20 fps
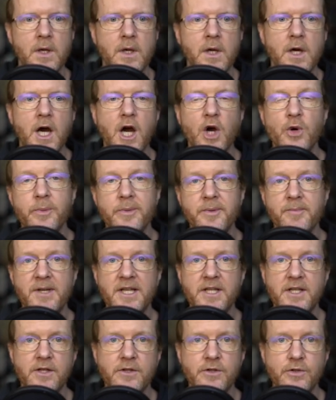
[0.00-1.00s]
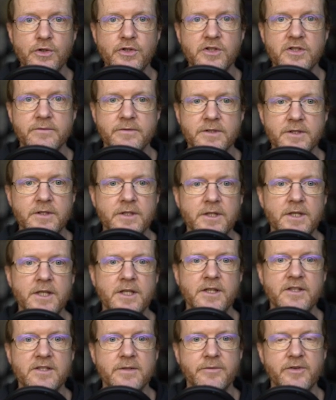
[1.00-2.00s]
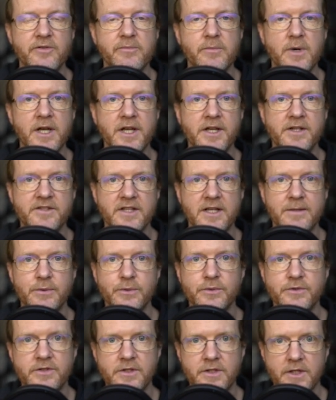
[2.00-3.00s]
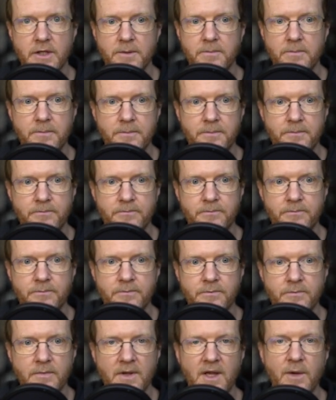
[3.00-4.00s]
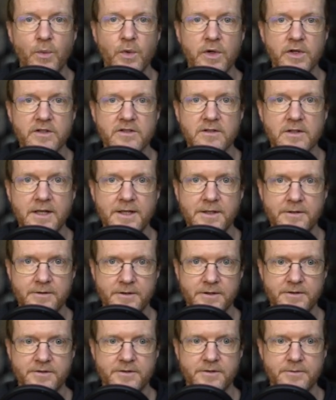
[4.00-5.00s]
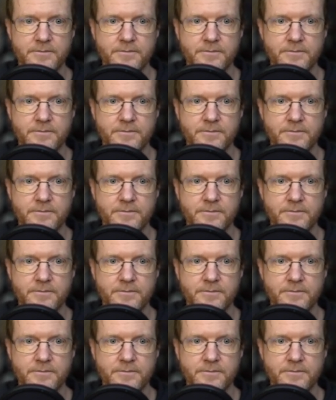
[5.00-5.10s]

I will be making use of it in some of my examples to come. It works like this.